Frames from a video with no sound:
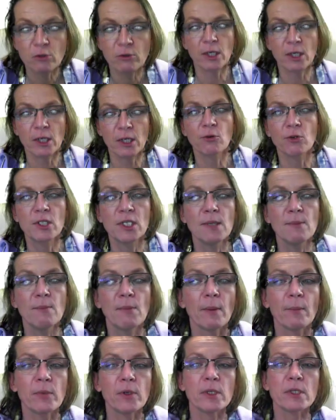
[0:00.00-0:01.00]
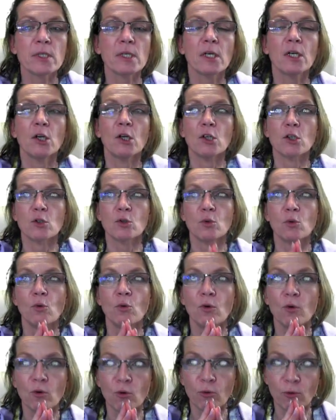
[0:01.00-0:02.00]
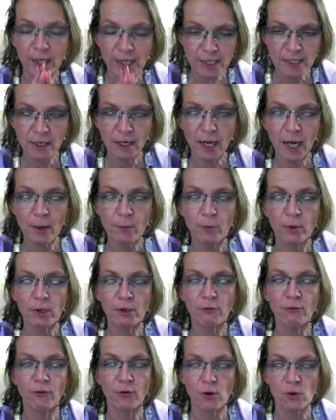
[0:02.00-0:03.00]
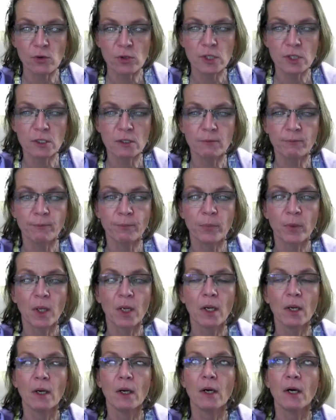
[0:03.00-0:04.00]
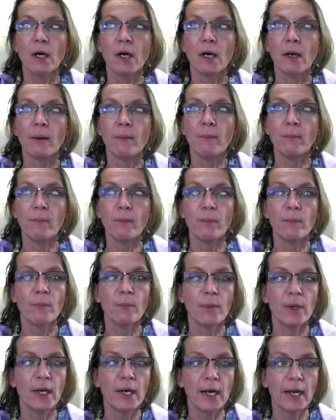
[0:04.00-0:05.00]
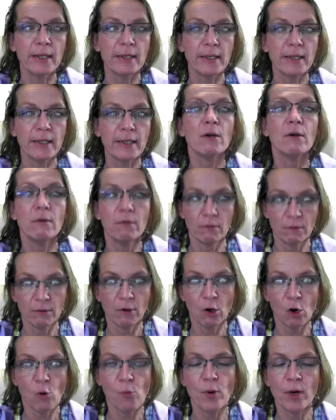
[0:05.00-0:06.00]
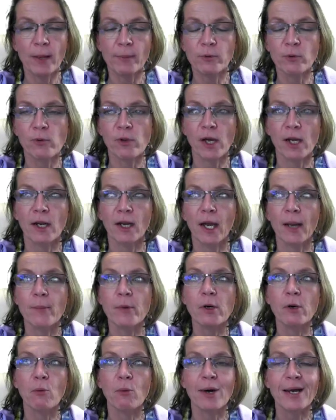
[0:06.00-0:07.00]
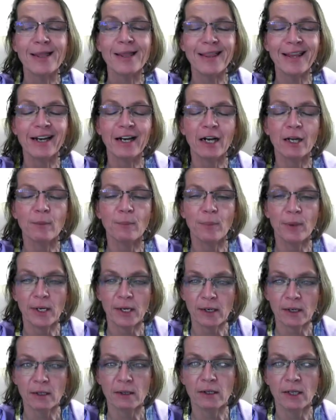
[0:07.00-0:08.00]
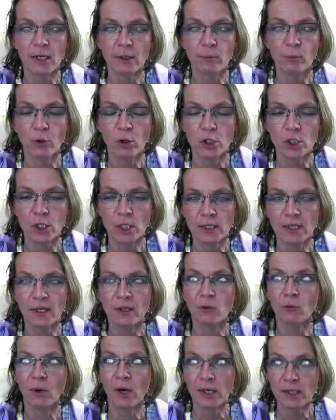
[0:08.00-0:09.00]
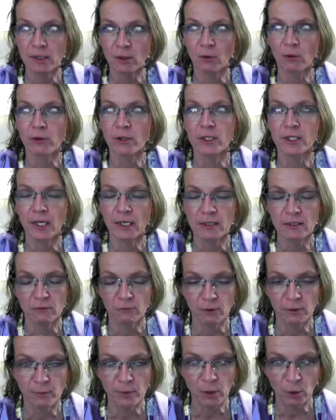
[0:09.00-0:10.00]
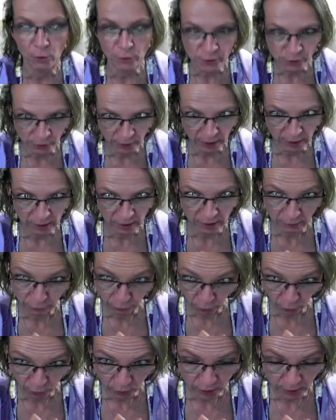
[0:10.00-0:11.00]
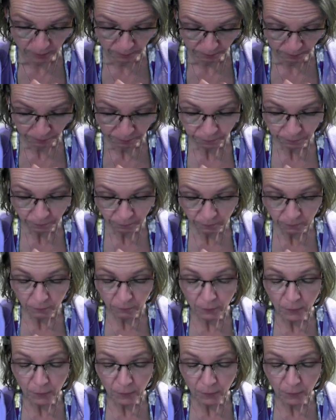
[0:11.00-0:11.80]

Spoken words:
please instruct your team members to create a library first, and then open up to that library when they unpack that project. Otherwise, all the data will be also in the default